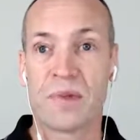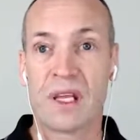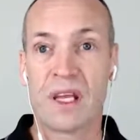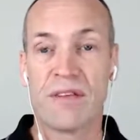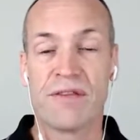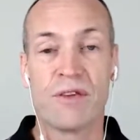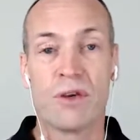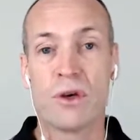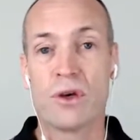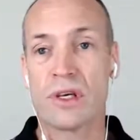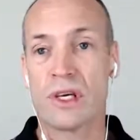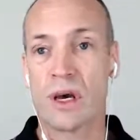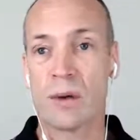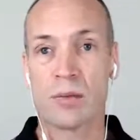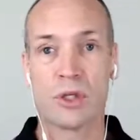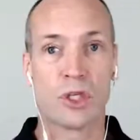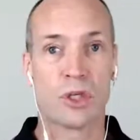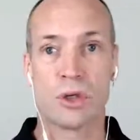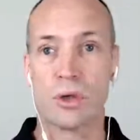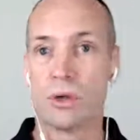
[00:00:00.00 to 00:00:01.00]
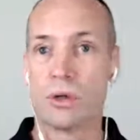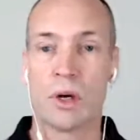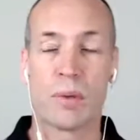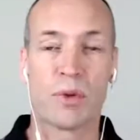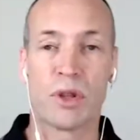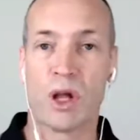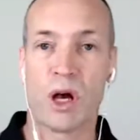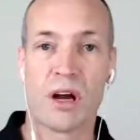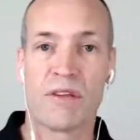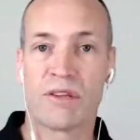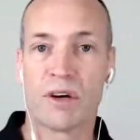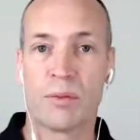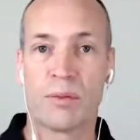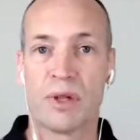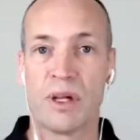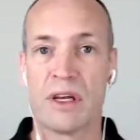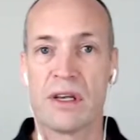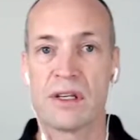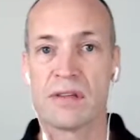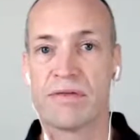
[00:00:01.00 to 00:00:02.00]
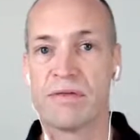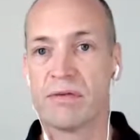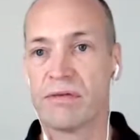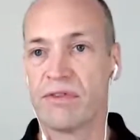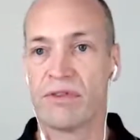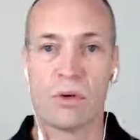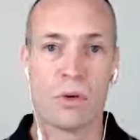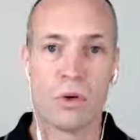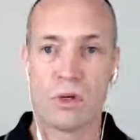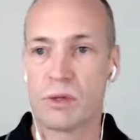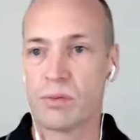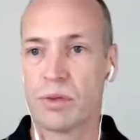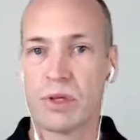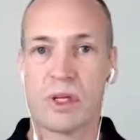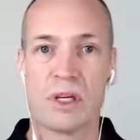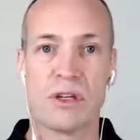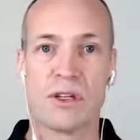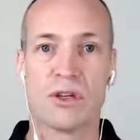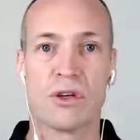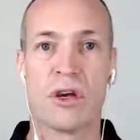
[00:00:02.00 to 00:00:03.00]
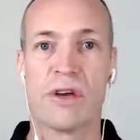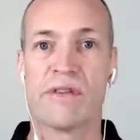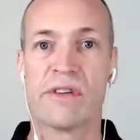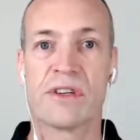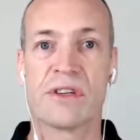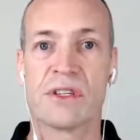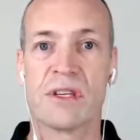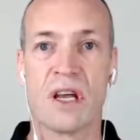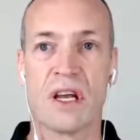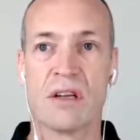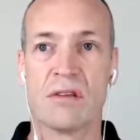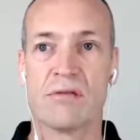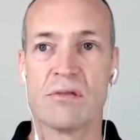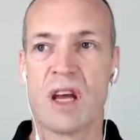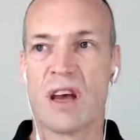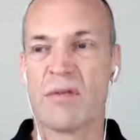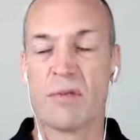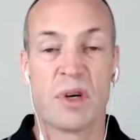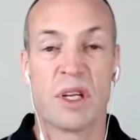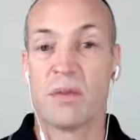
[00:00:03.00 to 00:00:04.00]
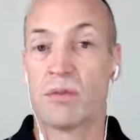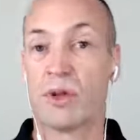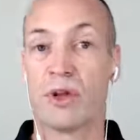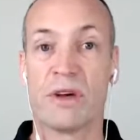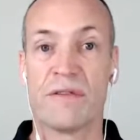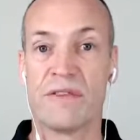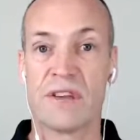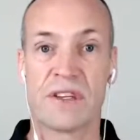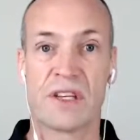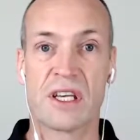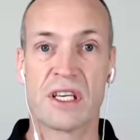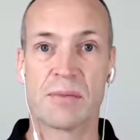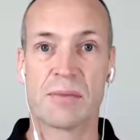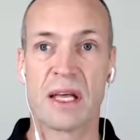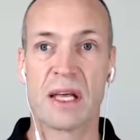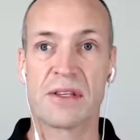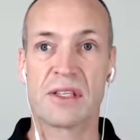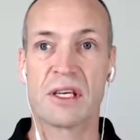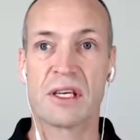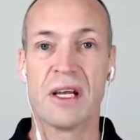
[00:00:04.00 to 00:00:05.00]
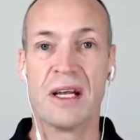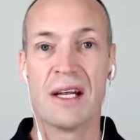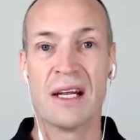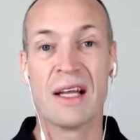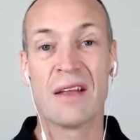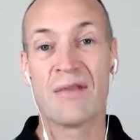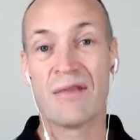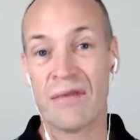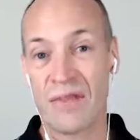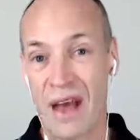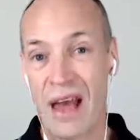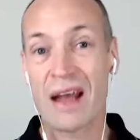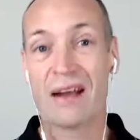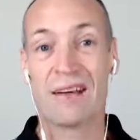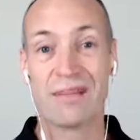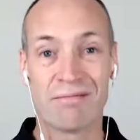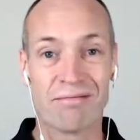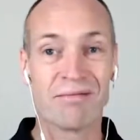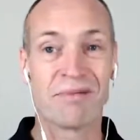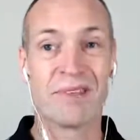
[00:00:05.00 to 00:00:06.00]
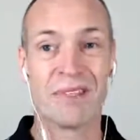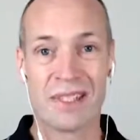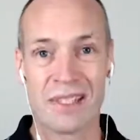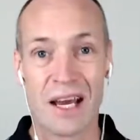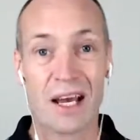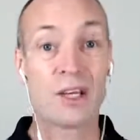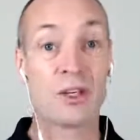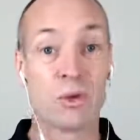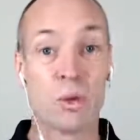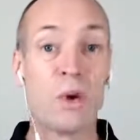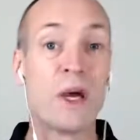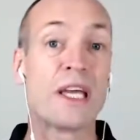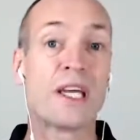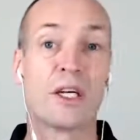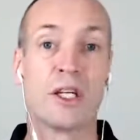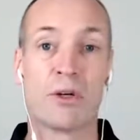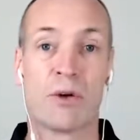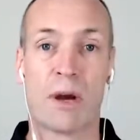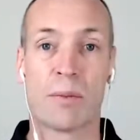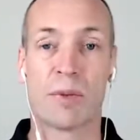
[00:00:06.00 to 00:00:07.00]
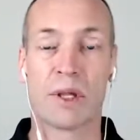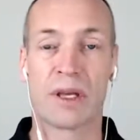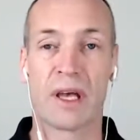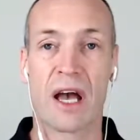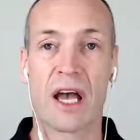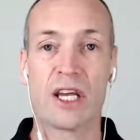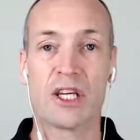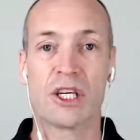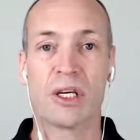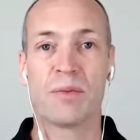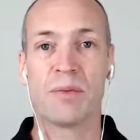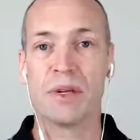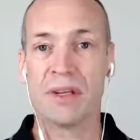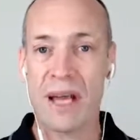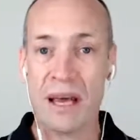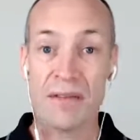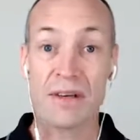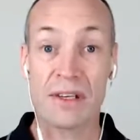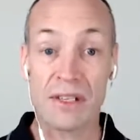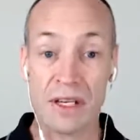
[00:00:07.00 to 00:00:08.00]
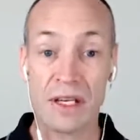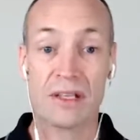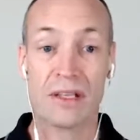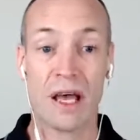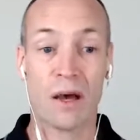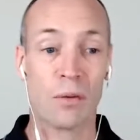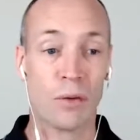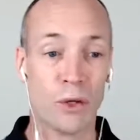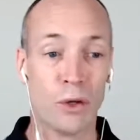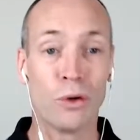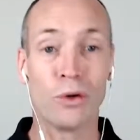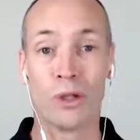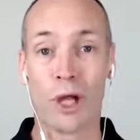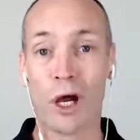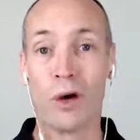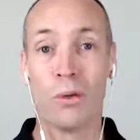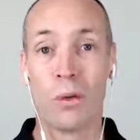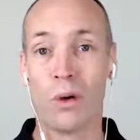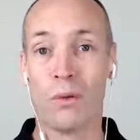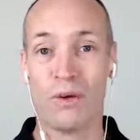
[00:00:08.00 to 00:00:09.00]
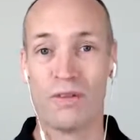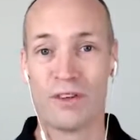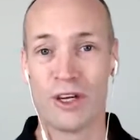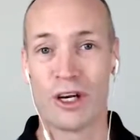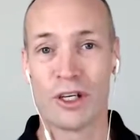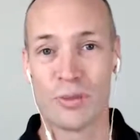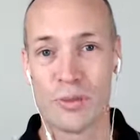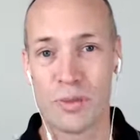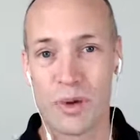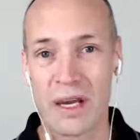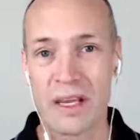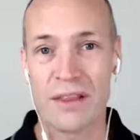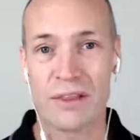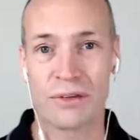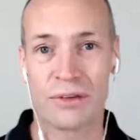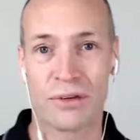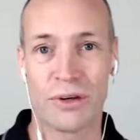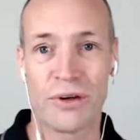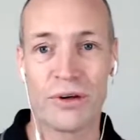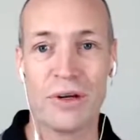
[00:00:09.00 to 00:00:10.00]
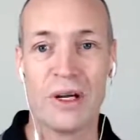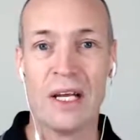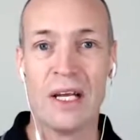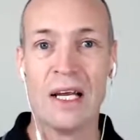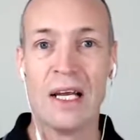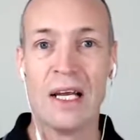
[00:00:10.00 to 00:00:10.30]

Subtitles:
If you come to apply for a police force, police service, and you haven't been employed for 6 months, that does weaken your application. But having said that, we all know what we've just been through.